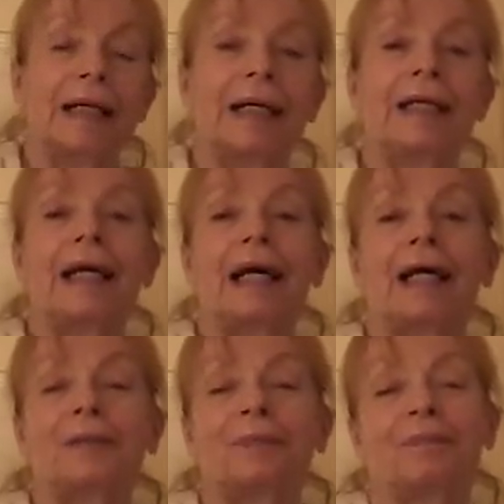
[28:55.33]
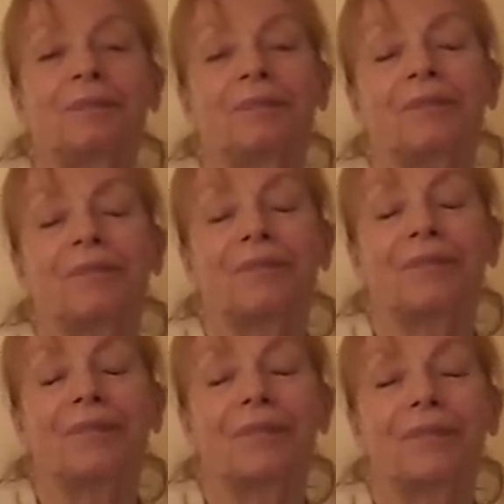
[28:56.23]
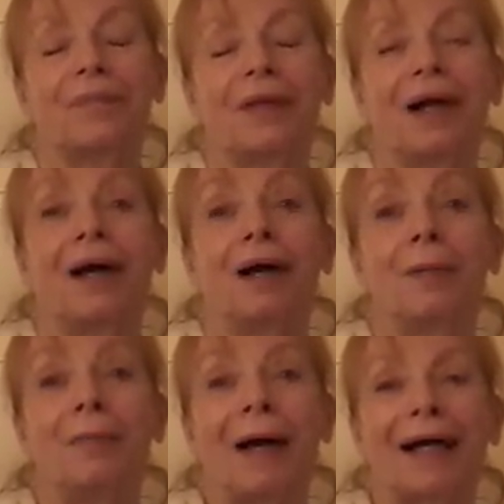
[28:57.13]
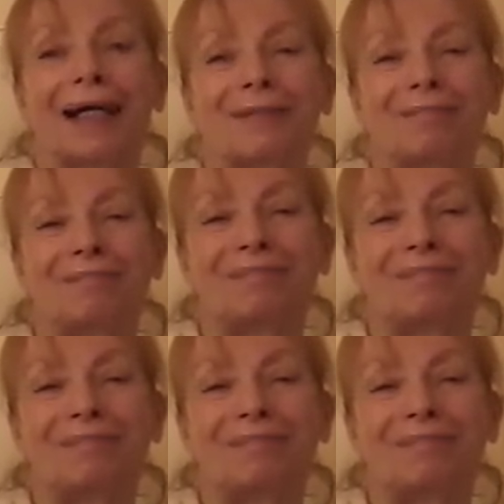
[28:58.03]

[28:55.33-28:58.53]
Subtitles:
Anyhow, I'll be back.